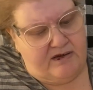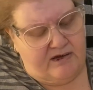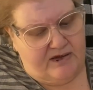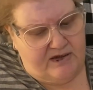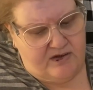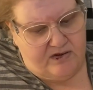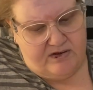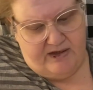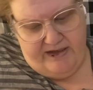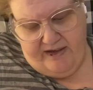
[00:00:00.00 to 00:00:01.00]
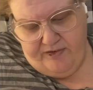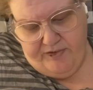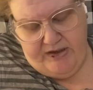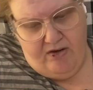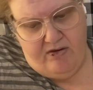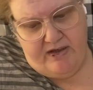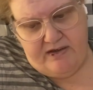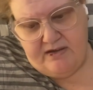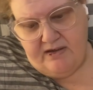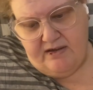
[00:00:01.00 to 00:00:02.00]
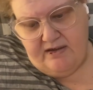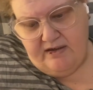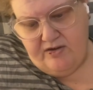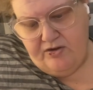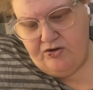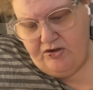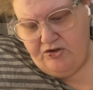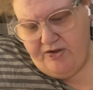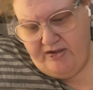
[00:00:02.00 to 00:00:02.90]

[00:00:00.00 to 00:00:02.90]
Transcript: this, I got three cards. Uh, I usually try